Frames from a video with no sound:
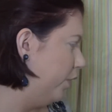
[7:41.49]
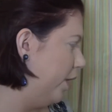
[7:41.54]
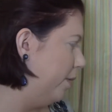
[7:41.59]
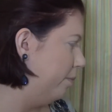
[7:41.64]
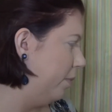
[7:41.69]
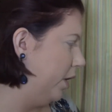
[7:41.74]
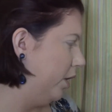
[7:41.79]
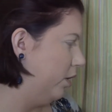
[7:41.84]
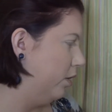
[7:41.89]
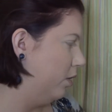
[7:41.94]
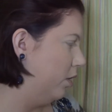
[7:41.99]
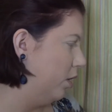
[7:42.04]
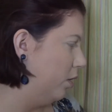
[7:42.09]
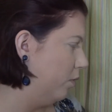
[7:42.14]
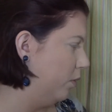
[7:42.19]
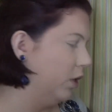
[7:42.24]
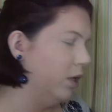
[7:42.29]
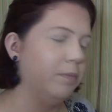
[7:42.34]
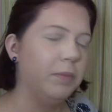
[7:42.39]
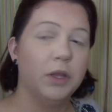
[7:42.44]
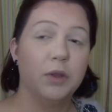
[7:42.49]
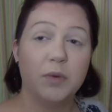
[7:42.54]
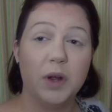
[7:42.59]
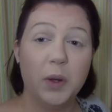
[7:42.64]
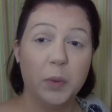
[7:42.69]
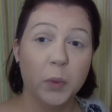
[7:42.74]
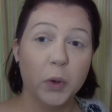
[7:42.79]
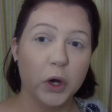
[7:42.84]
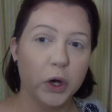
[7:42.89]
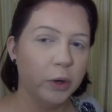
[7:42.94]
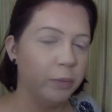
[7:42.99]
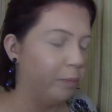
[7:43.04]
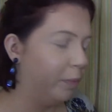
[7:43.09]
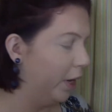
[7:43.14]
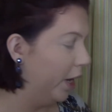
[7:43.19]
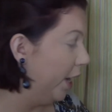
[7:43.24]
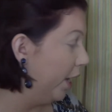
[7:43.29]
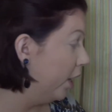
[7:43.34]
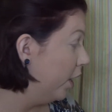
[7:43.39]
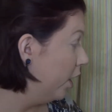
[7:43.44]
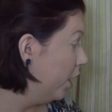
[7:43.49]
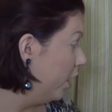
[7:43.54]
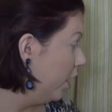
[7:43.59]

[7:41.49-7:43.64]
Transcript: that might not really be the right word, but